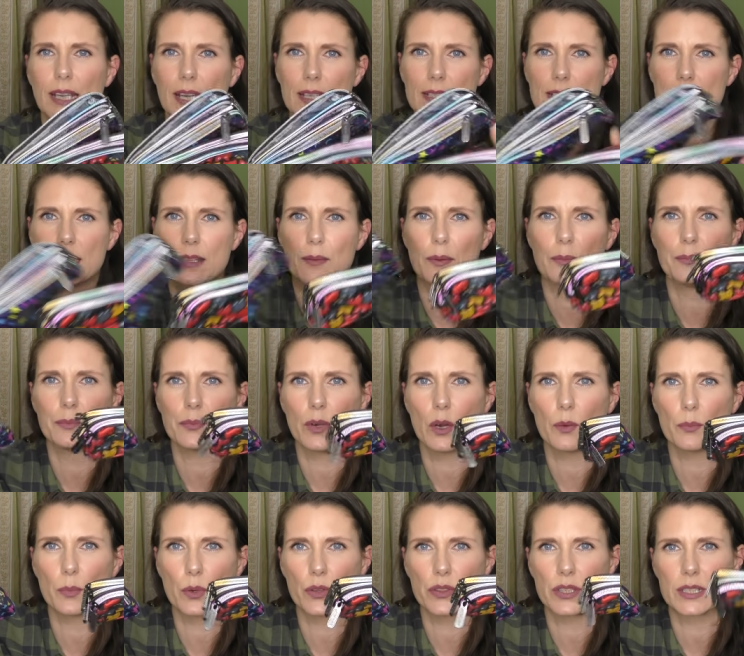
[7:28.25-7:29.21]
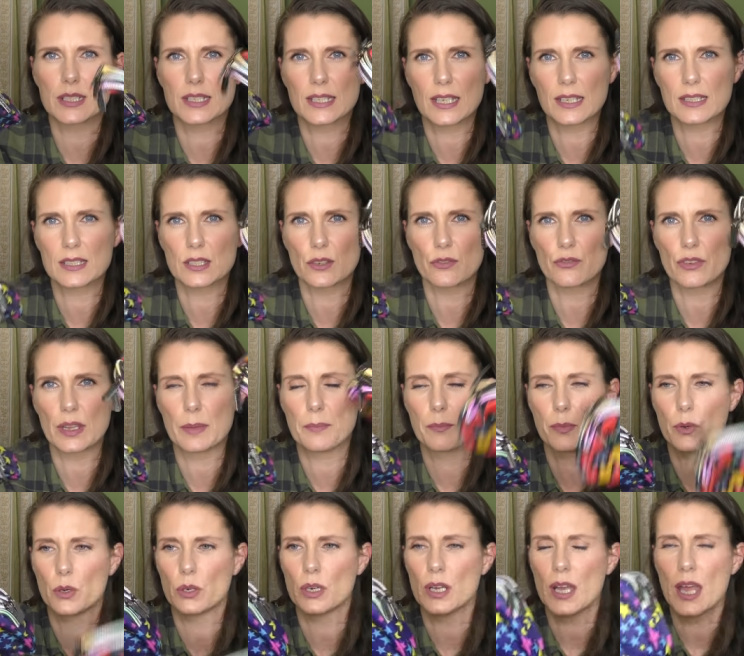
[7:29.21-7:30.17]
can't see that one, on both the designs are
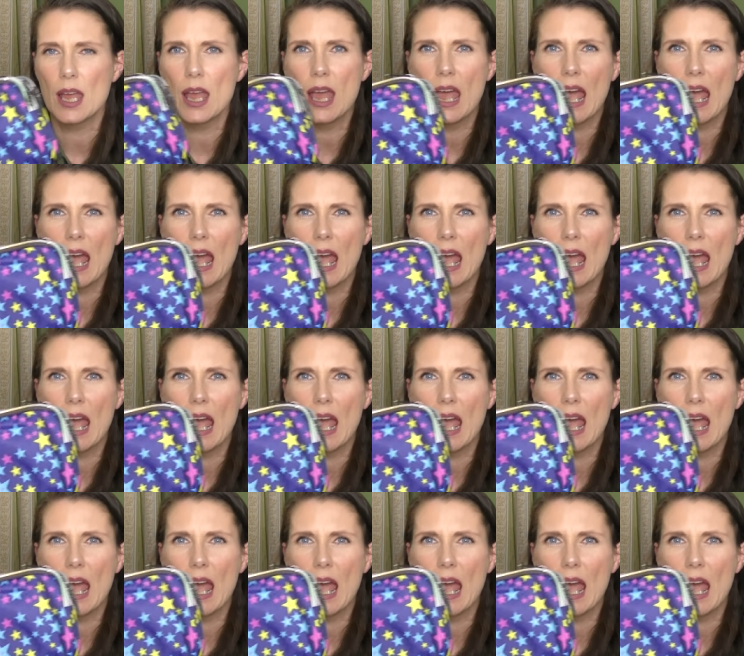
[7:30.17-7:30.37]
Rainbow,